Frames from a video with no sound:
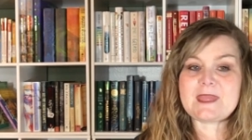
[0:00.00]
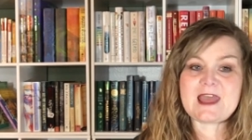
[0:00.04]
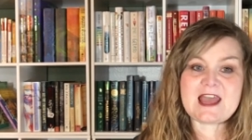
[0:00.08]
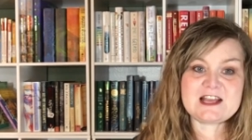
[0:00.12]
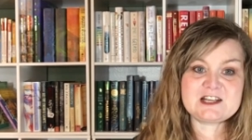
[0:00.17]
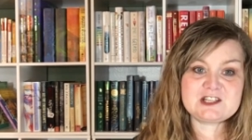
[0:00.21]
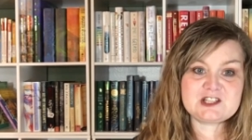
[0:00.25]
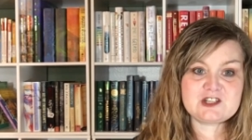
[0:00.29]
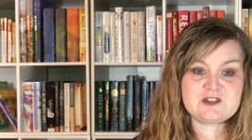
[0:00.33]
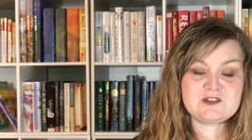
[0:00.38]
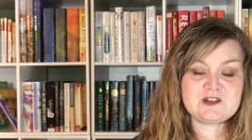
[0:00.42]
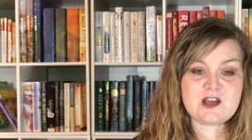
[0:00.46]

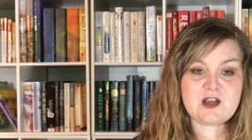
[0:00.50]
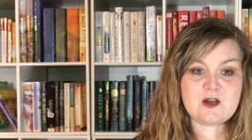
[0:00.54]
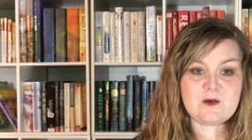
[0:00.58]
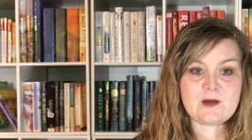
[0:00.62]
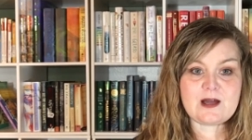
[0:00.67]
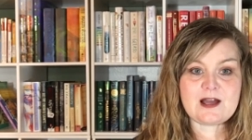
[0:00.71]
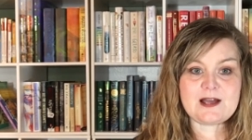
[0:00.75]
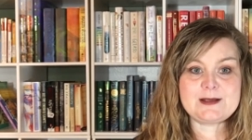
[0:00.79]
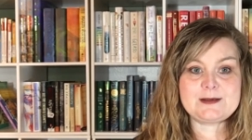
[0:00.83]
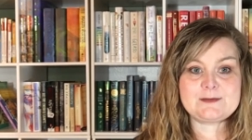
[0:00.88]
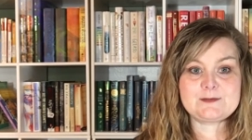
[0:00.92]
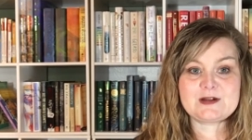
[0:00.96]
As you know,
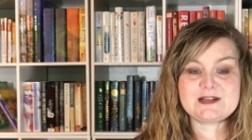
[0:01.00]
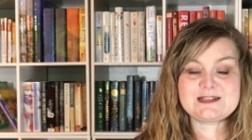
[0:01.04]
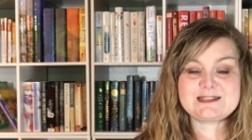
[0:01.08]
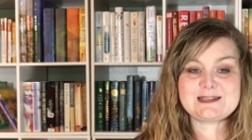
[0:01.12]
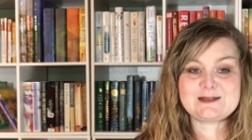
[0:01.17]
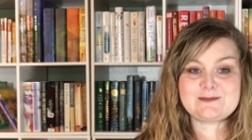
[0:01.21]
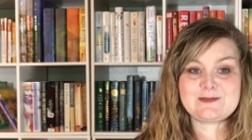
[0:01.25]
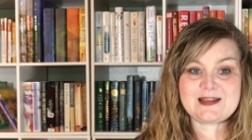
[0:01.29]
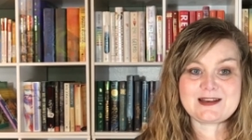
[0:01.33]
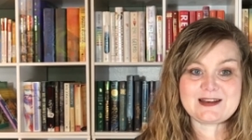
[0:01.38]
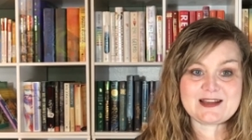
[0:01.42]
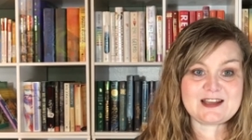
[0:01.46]
I am
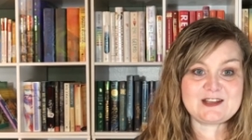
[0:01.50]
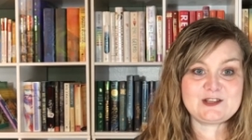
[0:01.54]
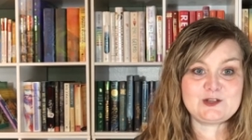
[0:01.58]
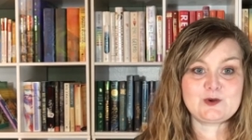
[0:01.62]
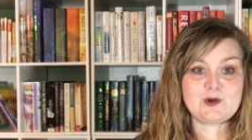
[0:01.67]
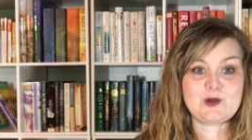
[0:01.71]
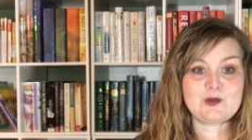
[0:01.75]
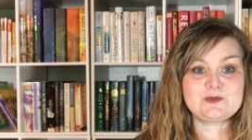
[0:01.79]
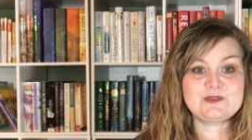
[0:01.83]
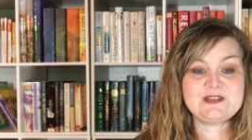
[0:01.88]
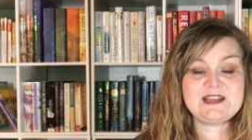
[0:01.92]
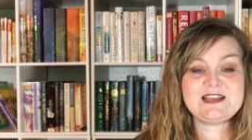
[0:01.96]
raising my
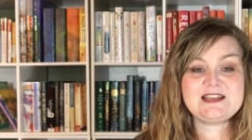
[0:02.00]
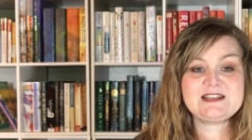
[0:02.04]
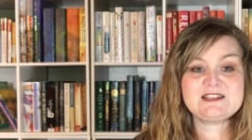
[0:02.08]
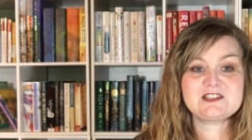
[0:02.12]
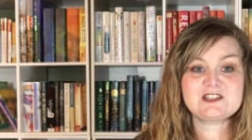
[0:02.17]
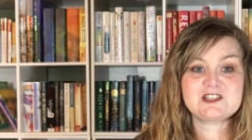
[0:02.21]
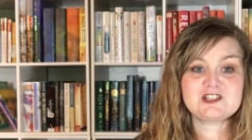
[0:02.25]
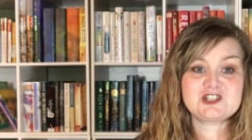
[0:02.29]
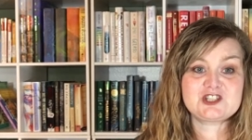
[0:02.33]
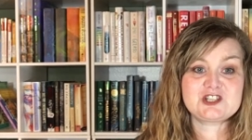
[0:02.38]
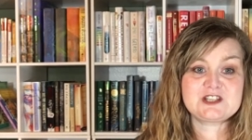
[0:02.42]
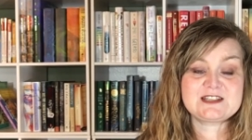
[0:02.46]
9-year-old
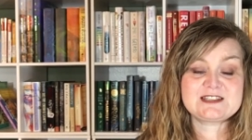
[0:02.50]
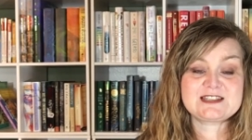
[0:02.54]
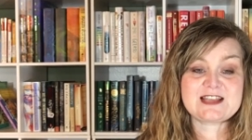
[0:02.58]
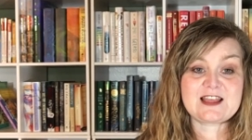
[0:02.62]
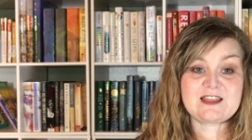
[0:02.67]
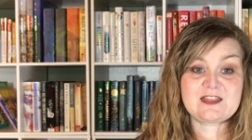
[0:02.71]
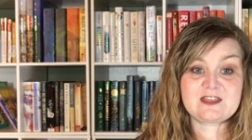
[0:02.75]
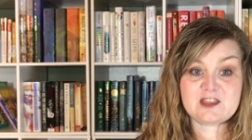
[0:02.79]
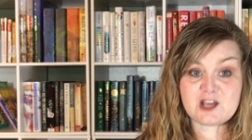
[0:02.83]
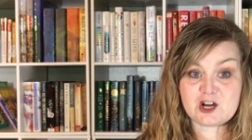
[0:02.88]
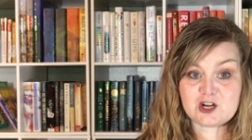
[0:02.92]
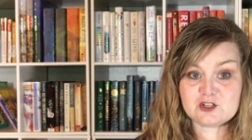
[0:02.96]
niece. She is a
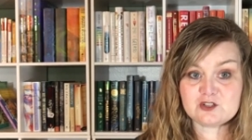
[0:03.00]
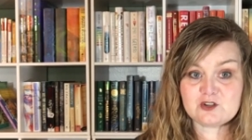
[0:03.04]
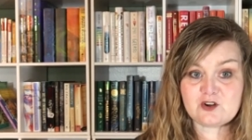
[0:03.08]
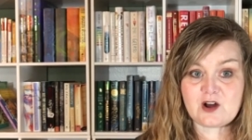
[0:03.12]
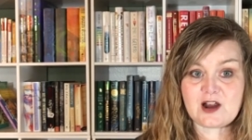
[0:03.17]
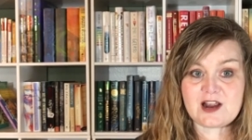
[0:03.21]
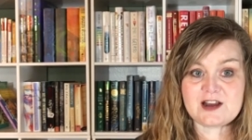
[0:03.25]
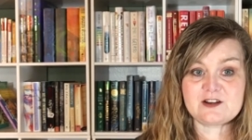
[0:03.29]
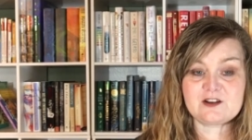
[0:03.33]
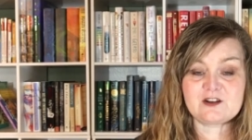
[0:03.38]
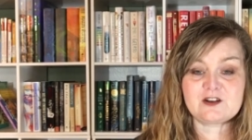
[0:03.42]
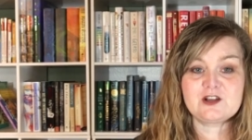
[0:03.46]
3rd
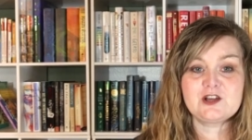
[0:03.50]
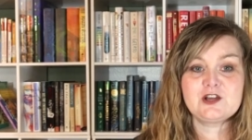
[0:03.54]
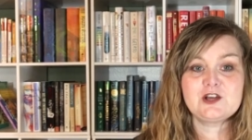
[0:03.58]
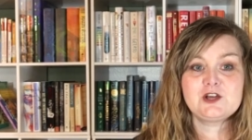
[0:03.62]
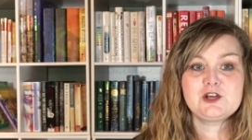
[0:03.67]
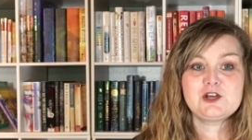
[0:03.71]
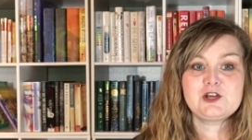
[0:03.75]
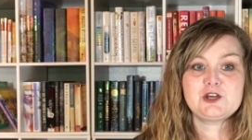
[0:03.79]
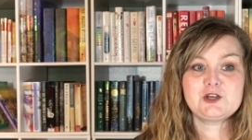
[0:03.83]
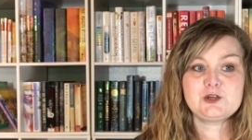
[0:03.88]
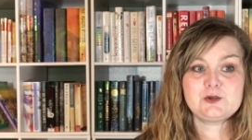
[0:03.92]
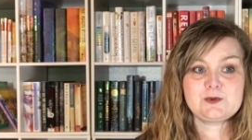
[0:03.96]
grader
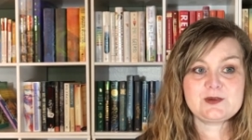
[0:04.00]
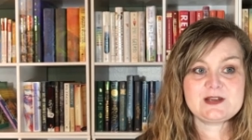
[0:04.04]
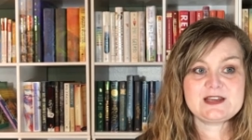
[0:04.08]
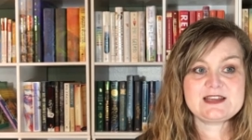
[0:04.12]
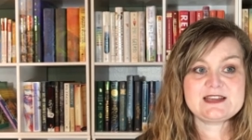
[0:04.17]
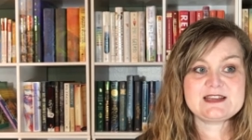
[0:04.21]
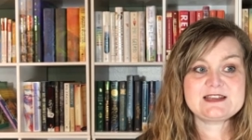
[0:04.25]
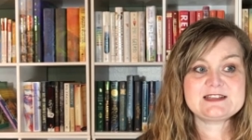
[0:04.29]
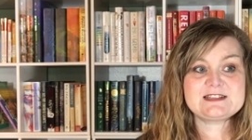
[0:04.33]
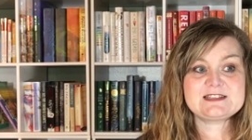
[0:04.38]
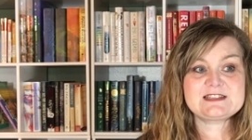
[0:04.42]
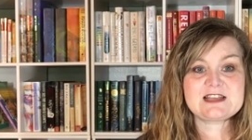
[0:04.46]
who
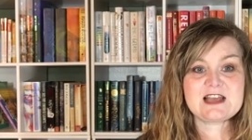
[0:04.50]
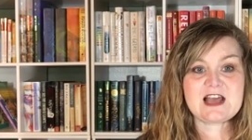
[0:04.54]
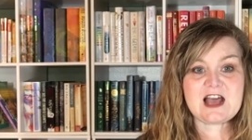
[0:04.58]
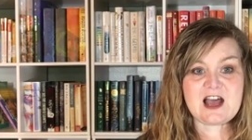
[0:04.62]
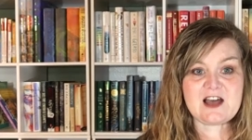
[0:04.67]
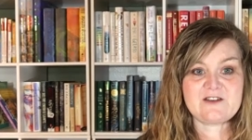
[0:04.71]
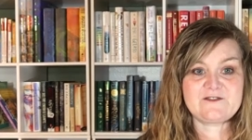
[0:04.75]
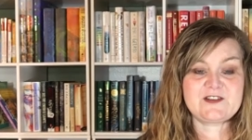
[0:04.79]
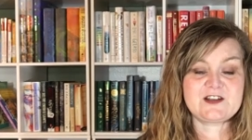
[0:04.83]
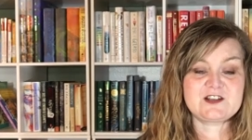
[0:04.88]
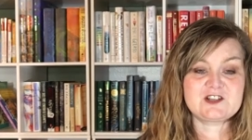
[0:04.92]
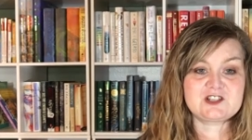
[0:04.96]
is
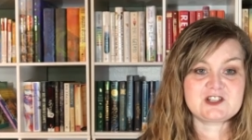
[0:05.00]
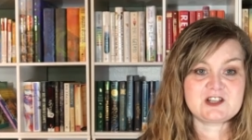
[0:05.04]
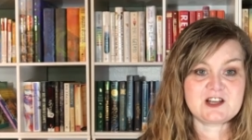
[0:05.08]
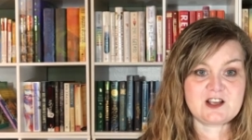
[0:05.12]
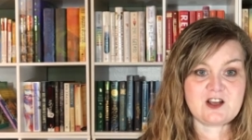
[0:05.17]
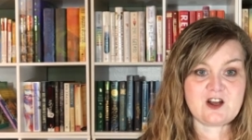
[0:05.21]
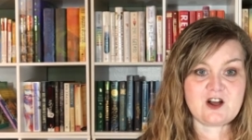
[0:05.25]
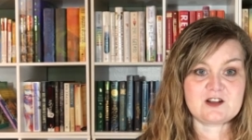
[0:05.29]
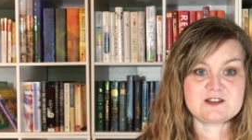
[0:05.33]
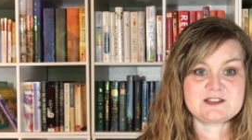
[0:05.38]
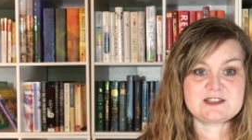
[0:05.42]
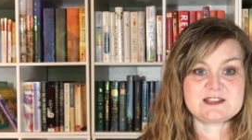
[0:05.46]
high functioning
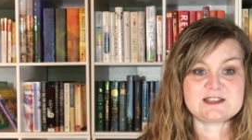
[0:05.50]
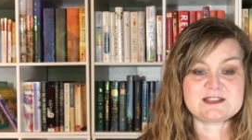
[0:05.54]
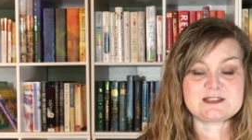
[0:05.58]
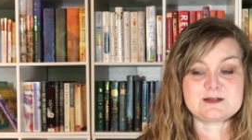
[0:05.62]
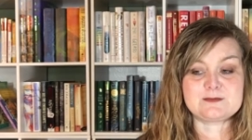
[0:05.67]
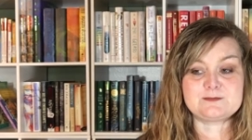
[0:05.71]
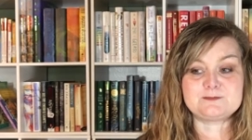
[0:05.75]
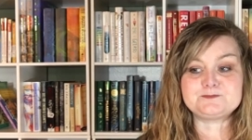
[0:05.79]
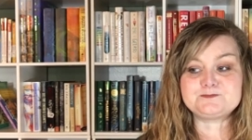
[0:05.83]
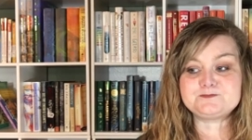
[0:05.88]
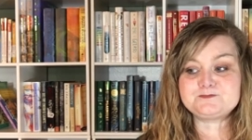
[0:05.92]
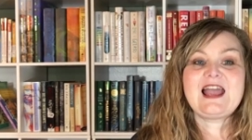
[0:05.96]

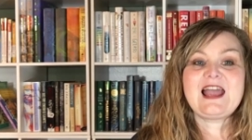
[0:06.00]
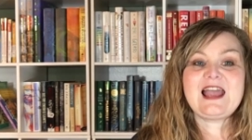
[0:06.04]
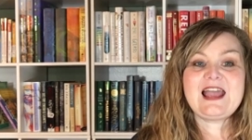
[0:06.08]
autism.